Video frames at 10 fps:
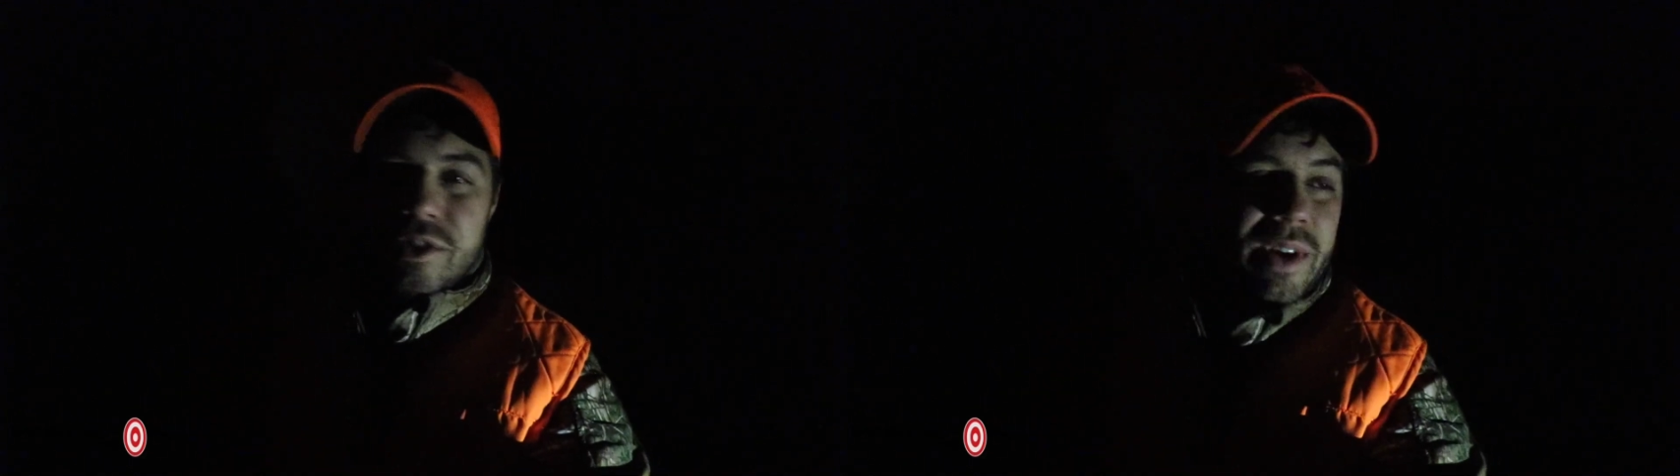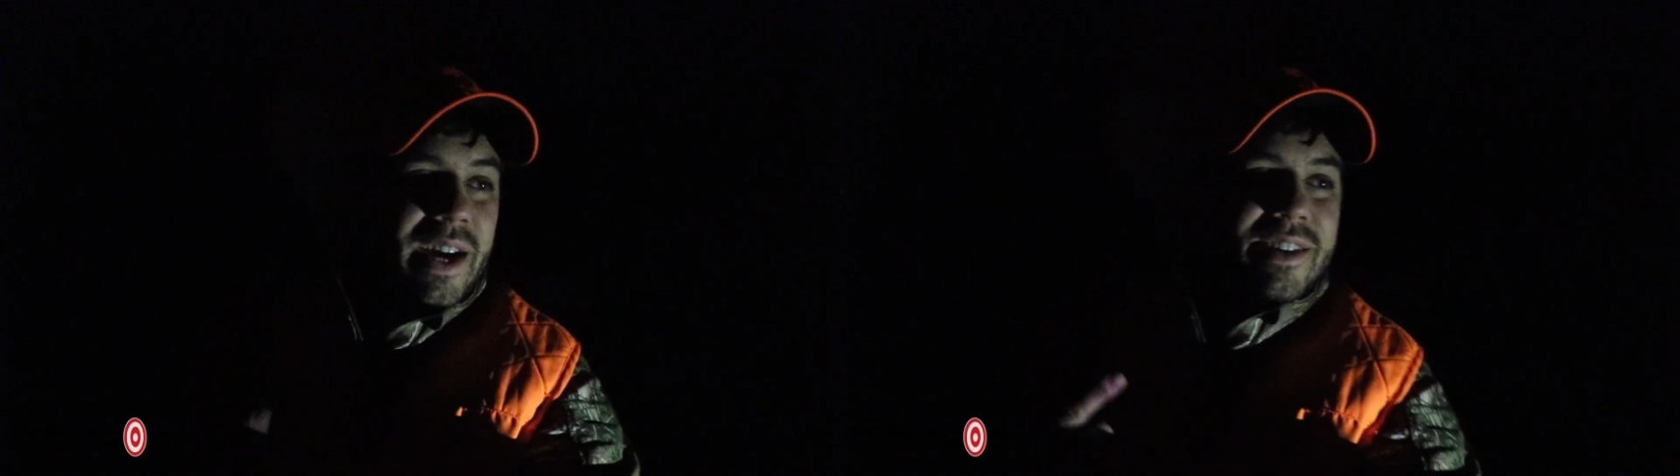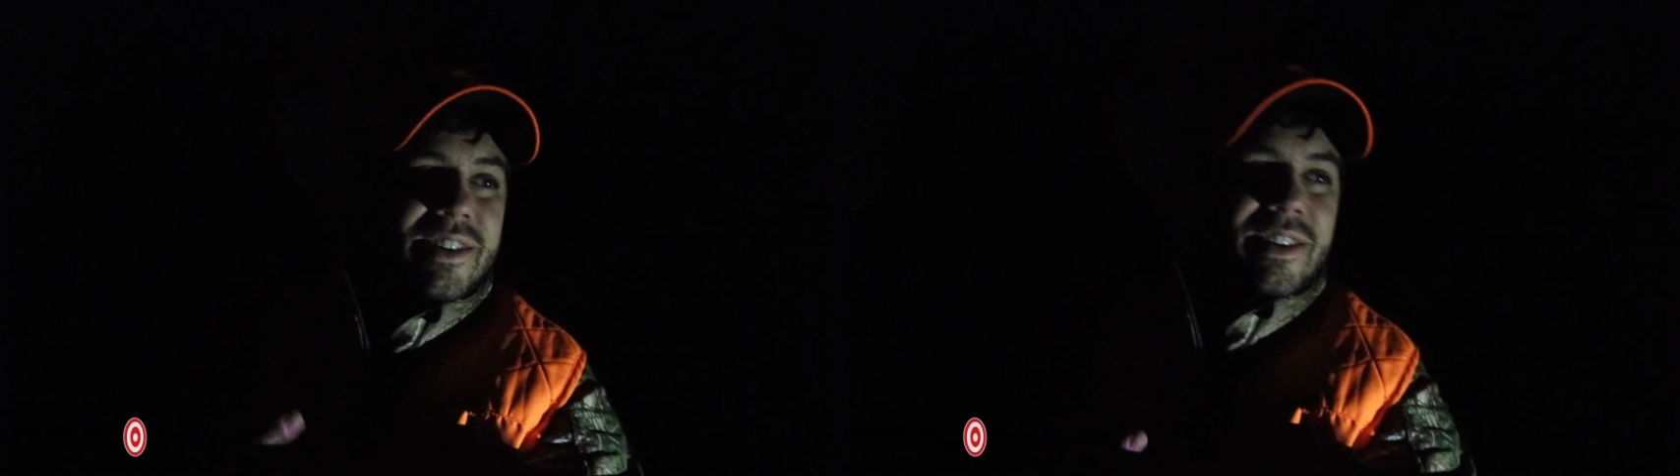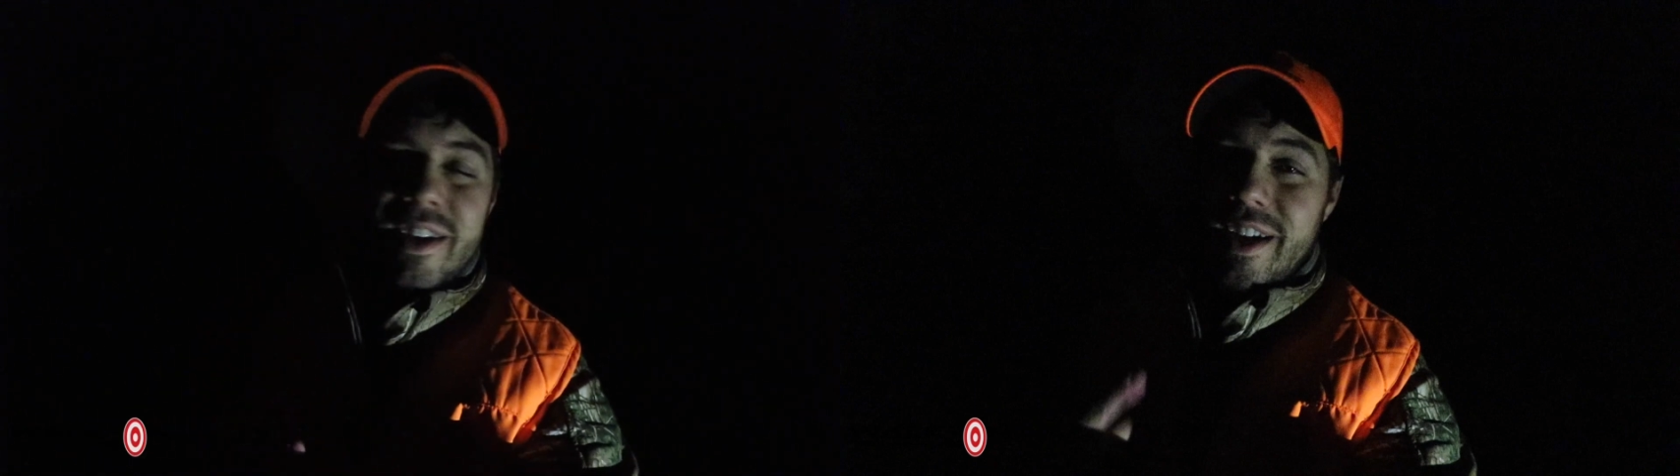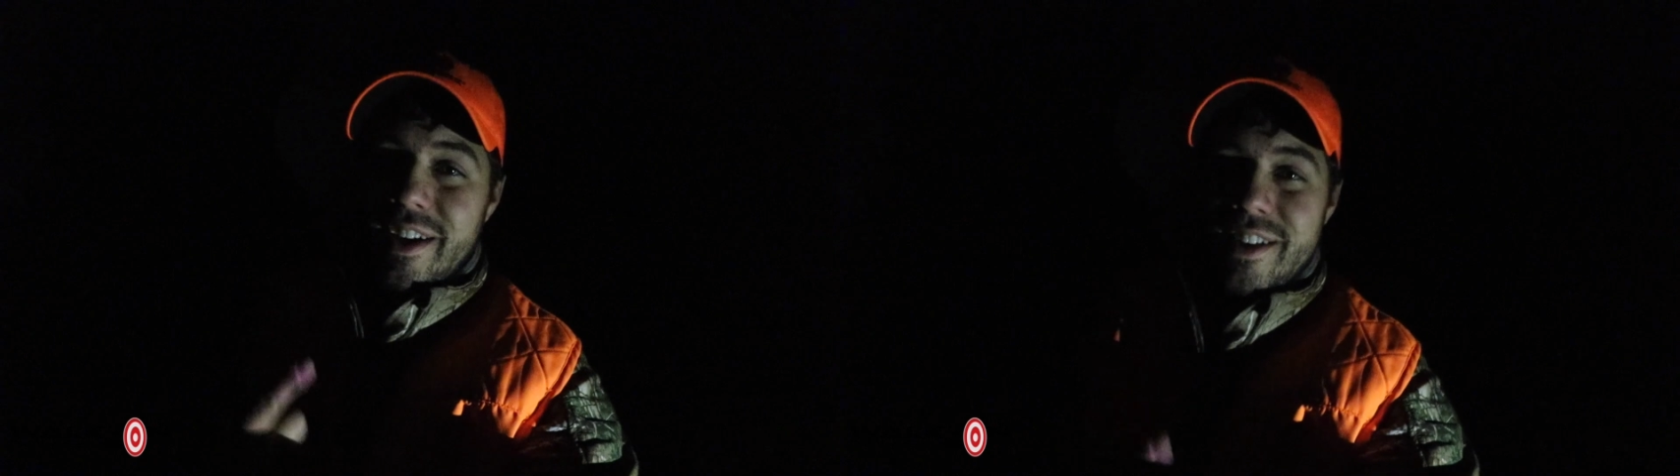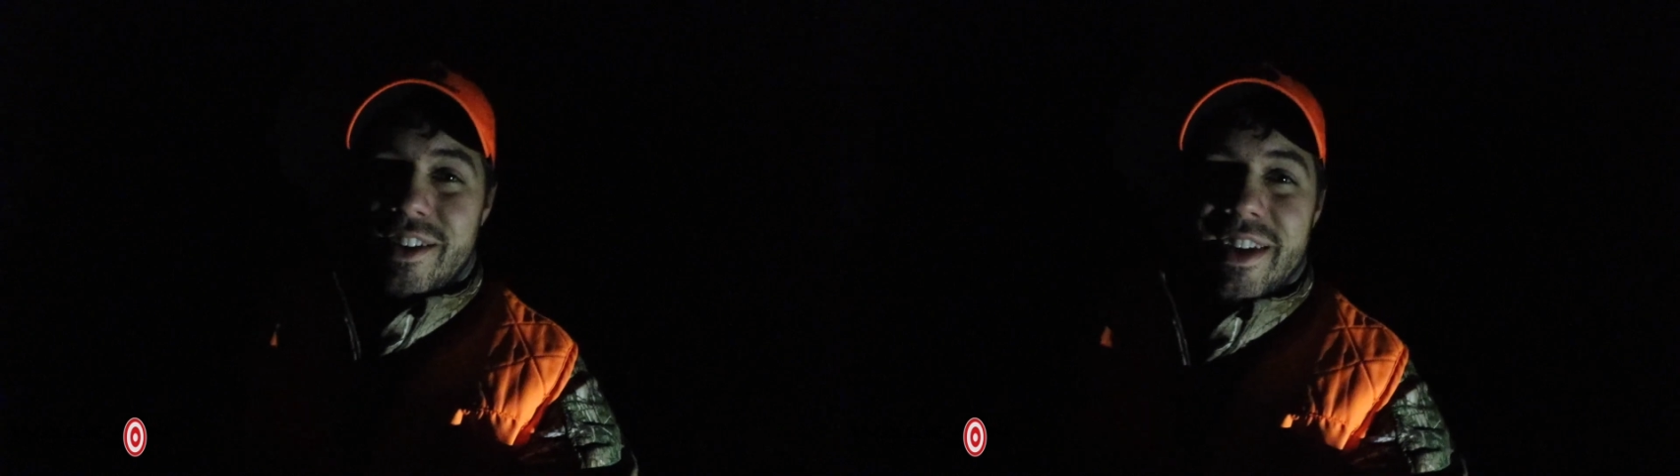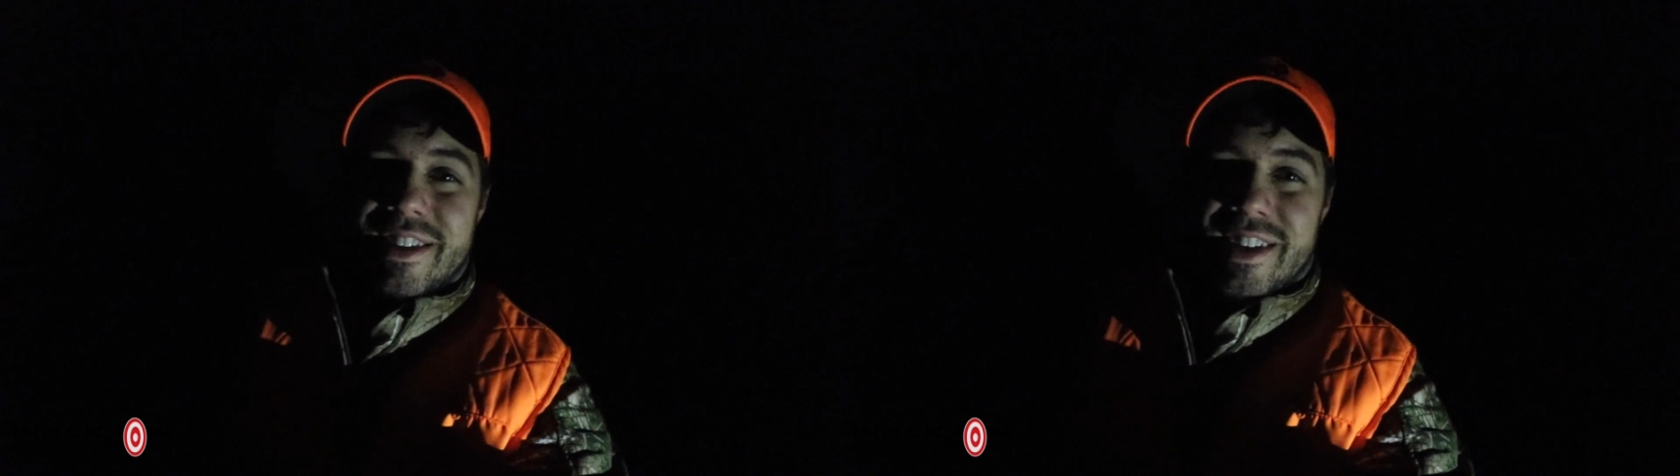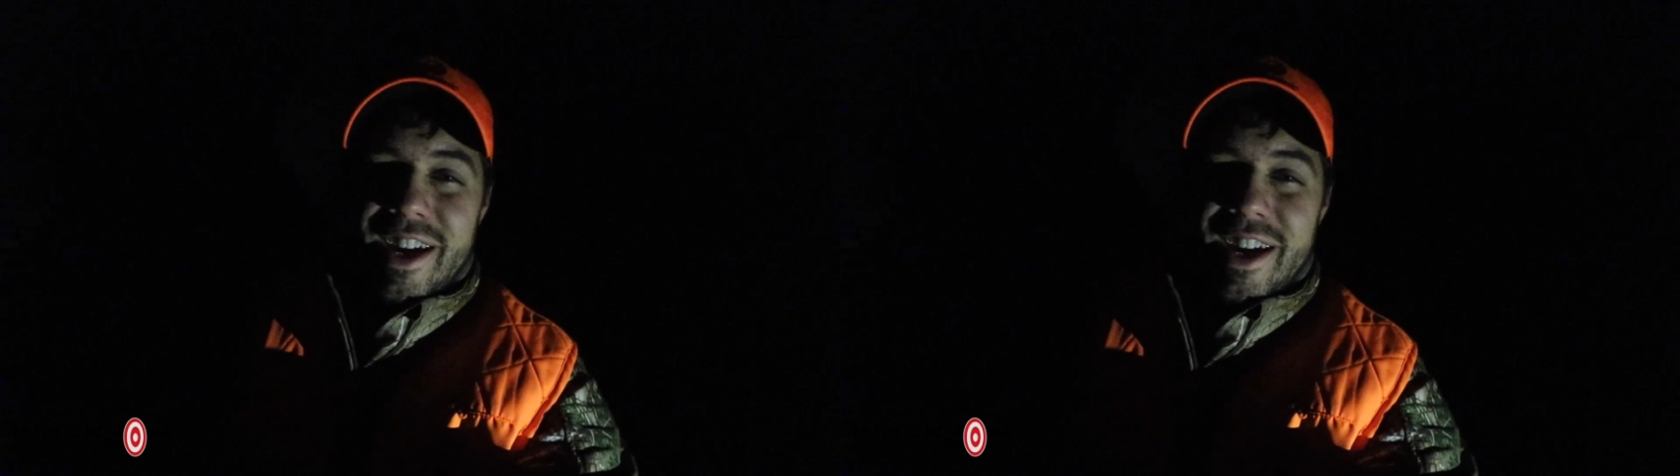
So guys, until next